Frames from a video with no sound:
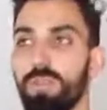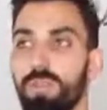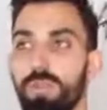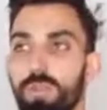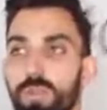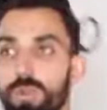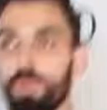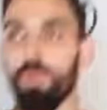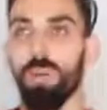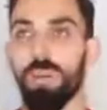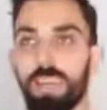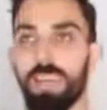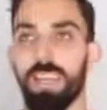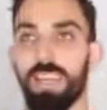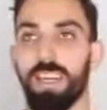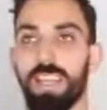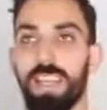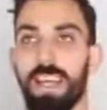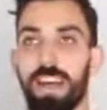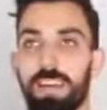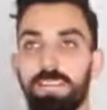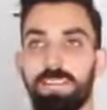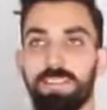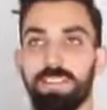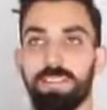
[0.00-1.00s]
Ooh, and
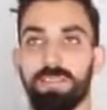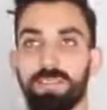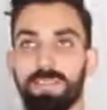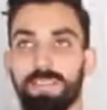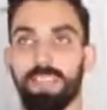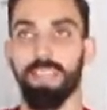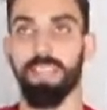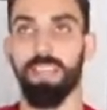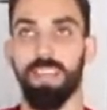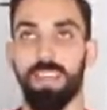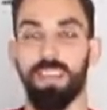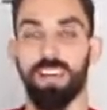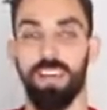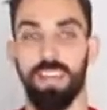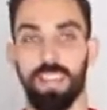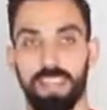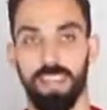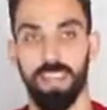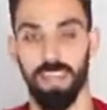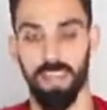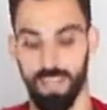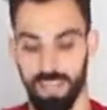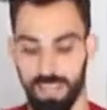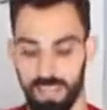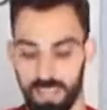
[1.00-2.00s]
that feels really good right
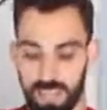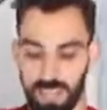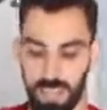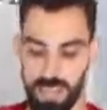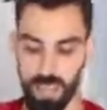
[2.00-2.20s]
there.